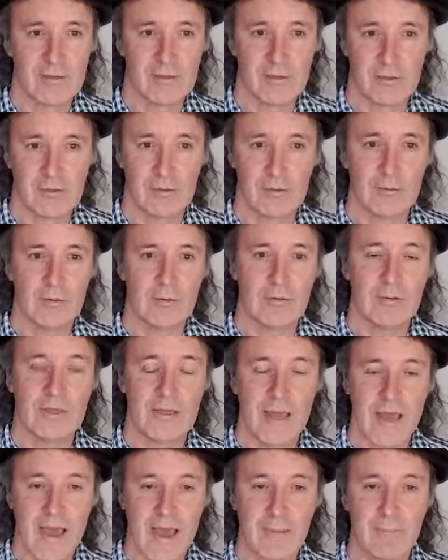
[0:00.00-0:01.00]
to
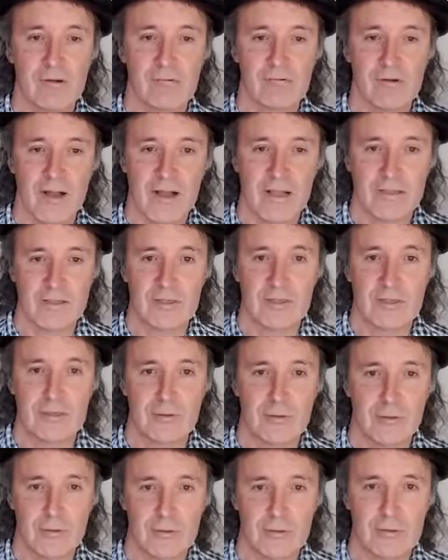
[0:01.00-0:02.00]
the Amorites in
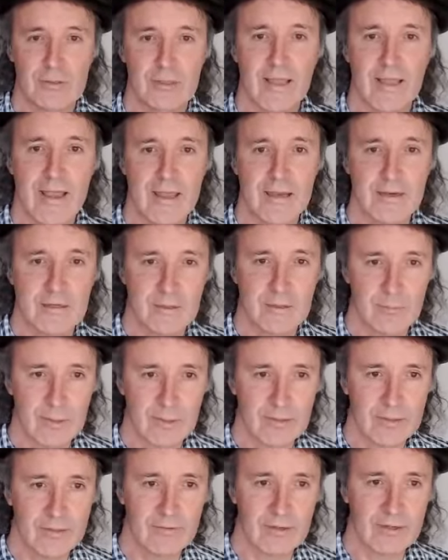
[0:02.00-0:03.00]
whose land you are
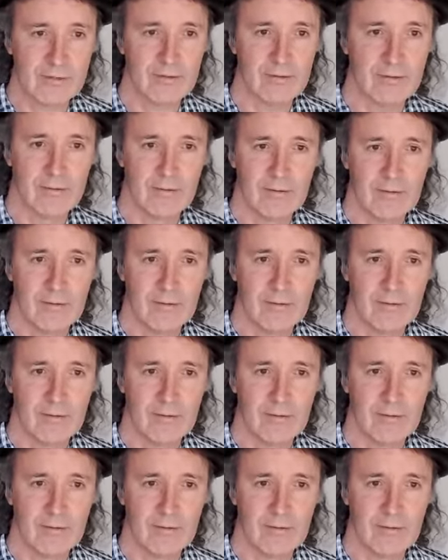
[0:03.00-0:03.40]
living.